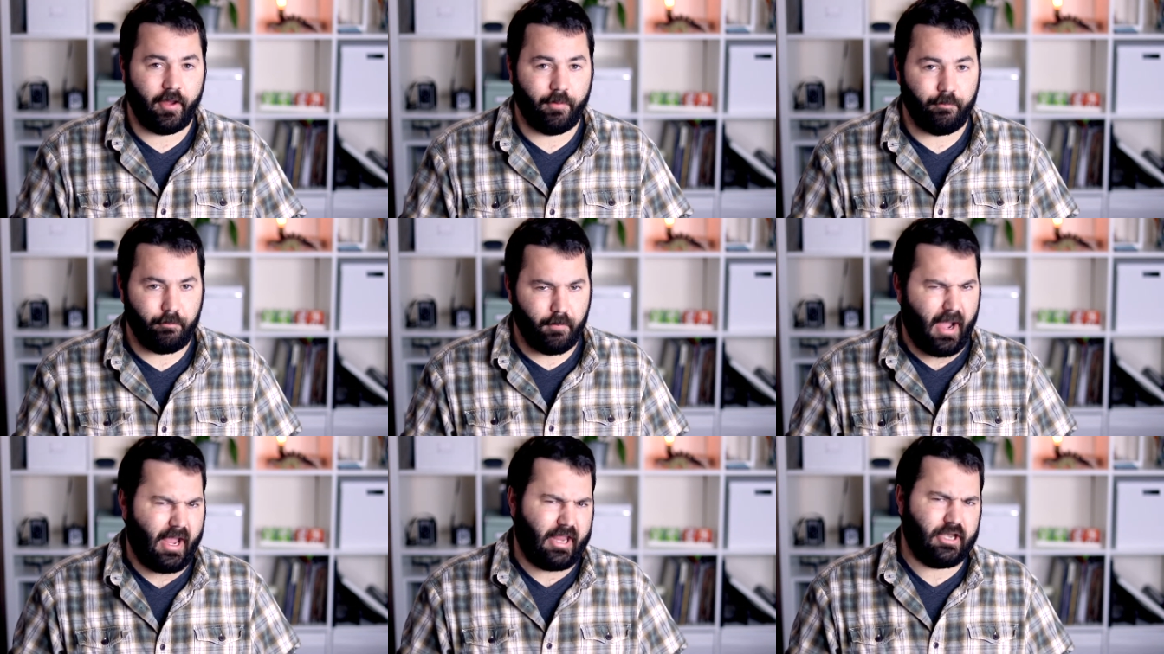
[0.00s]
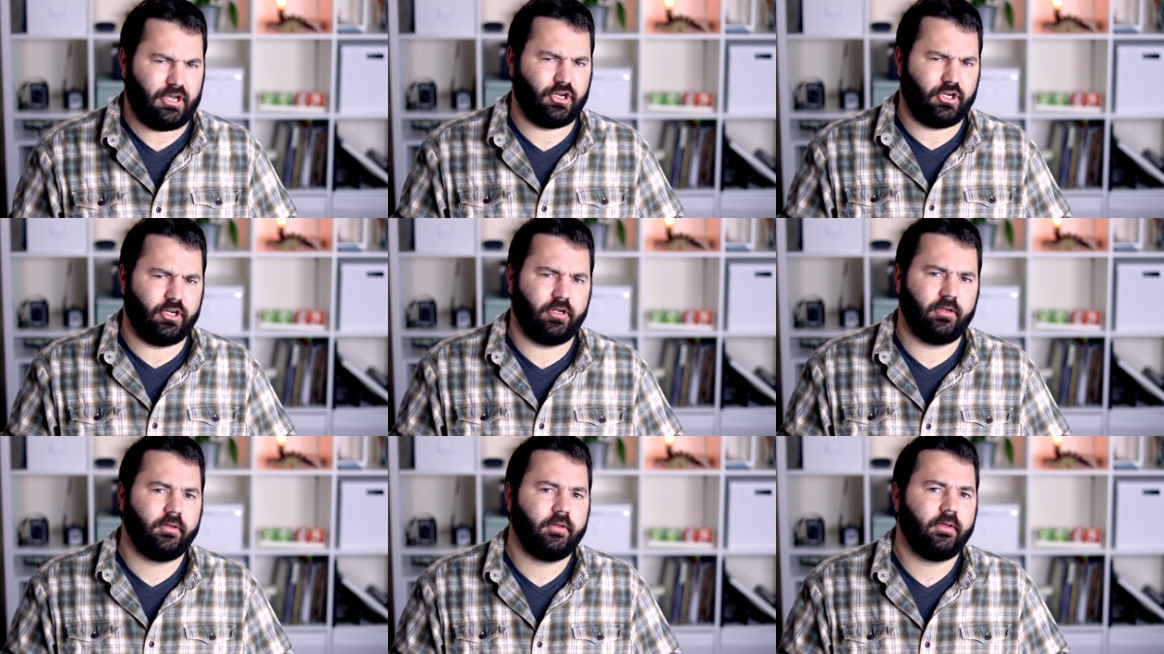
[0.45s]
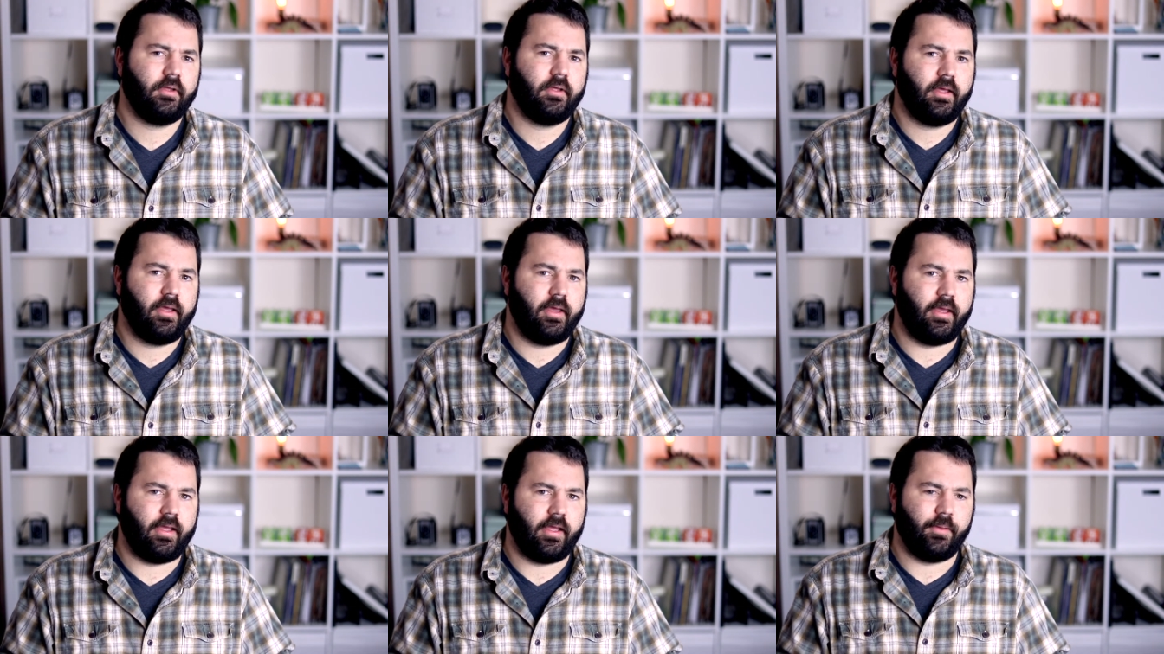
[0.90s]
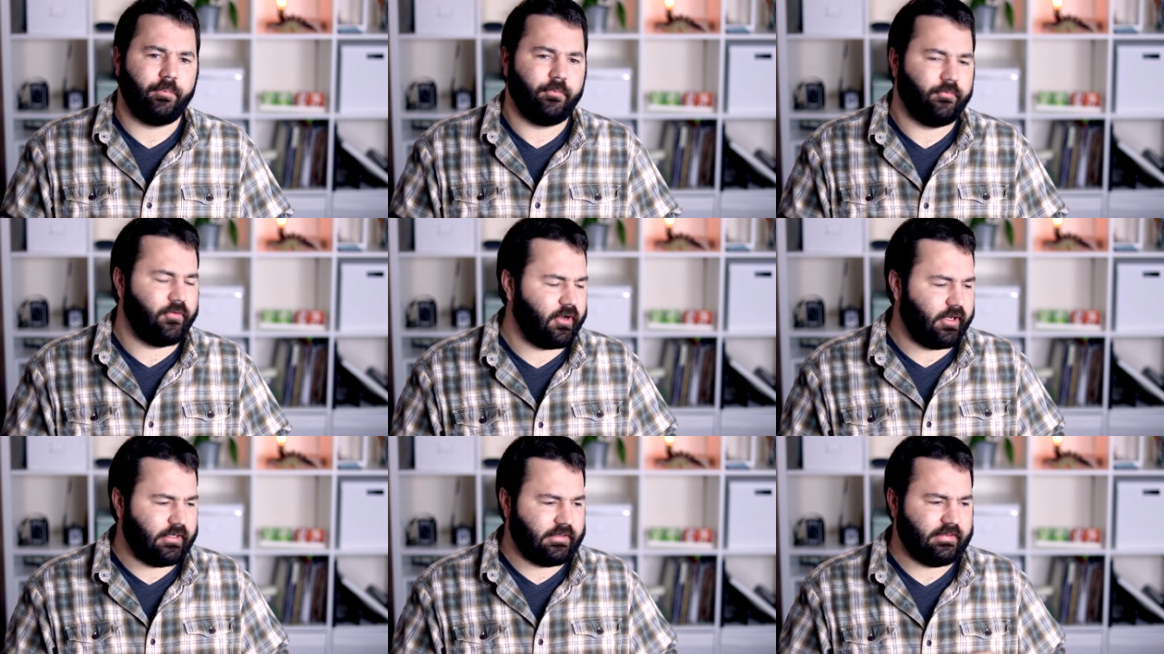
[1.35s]
minor hymn,
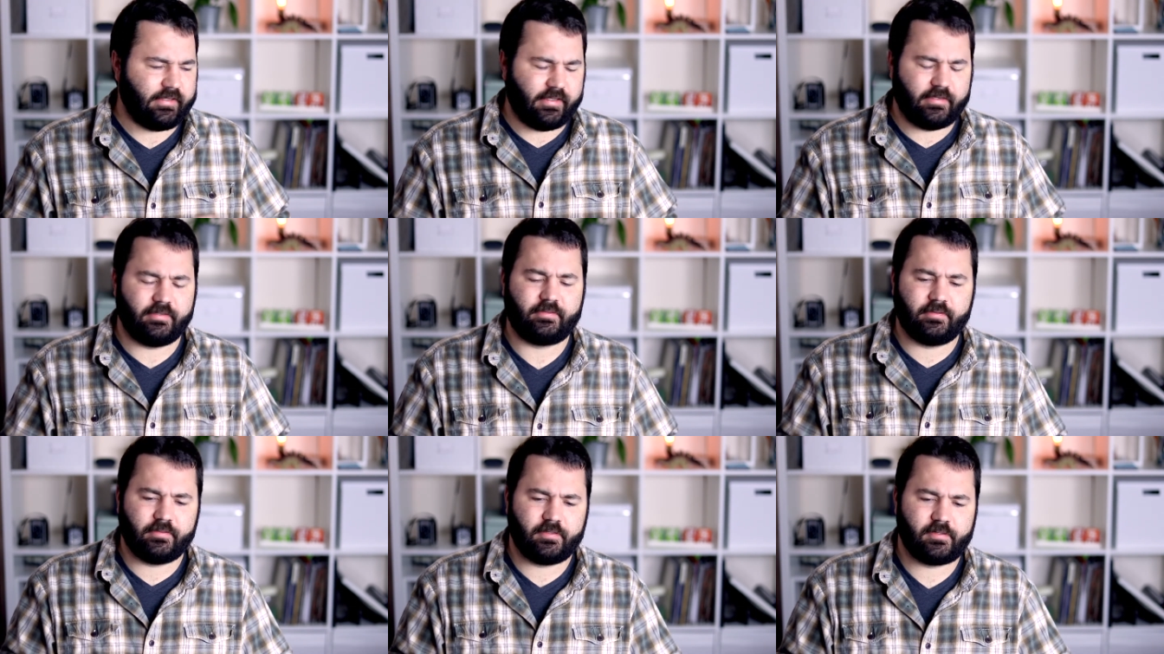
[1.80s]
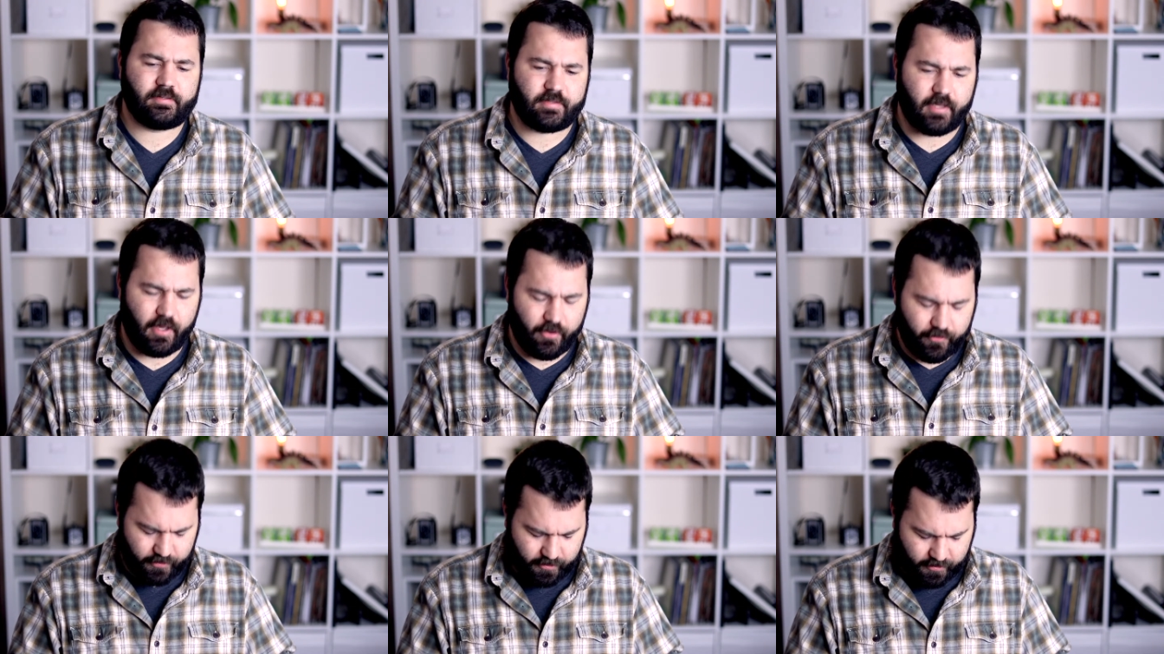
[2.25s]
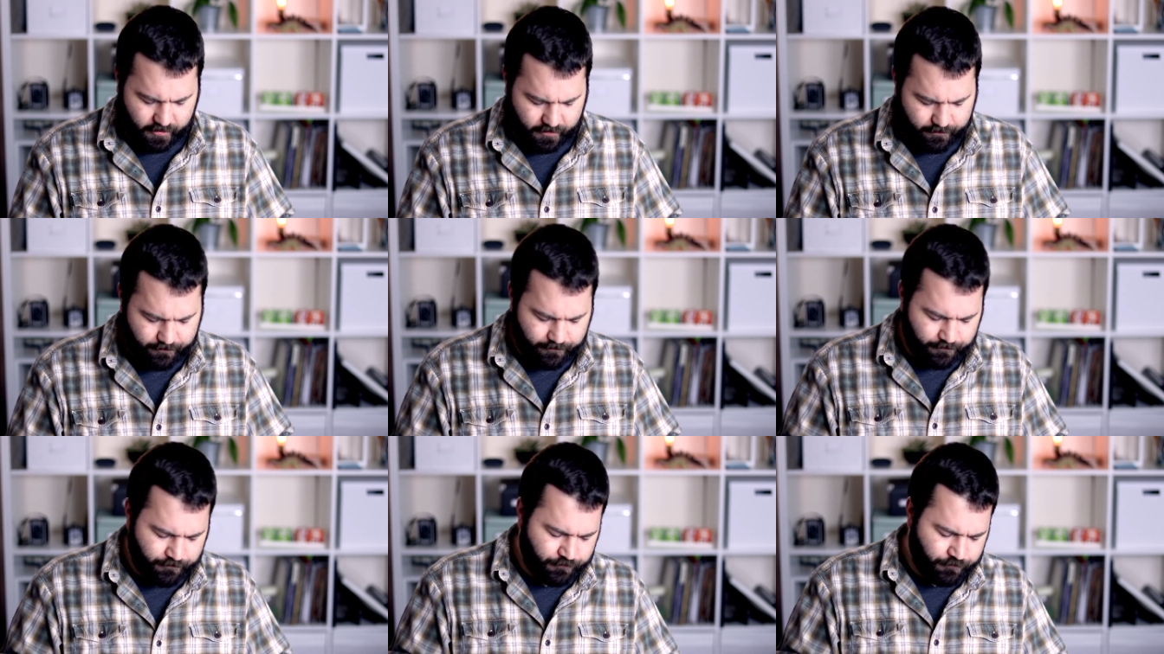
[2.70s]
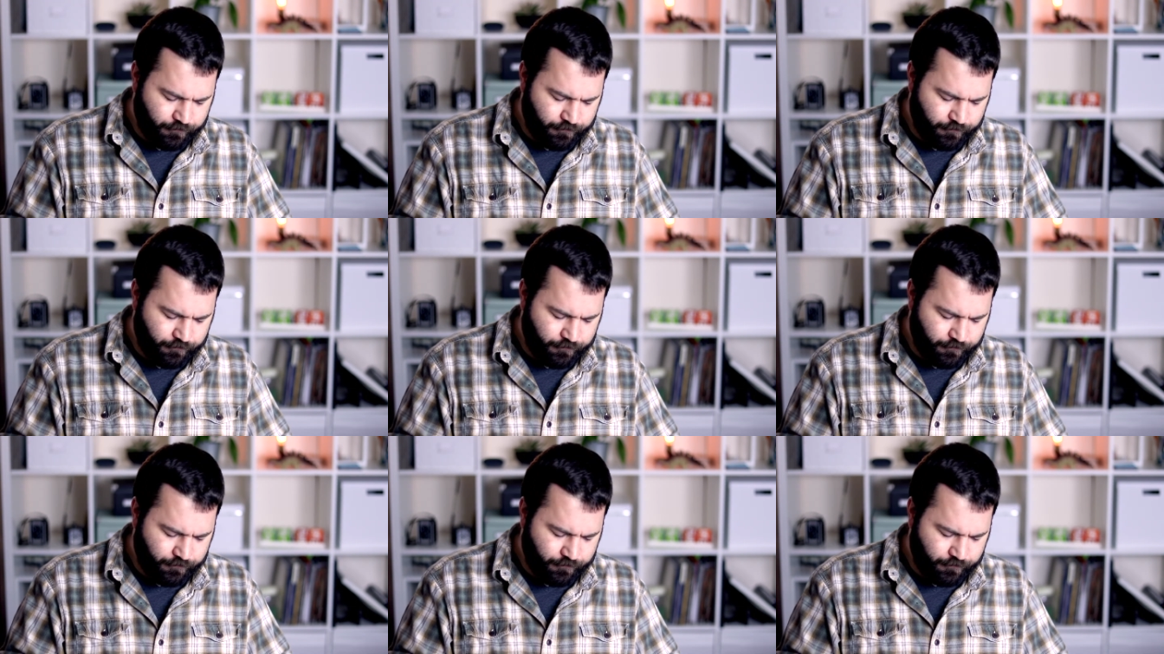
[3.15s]
very Lent sounding.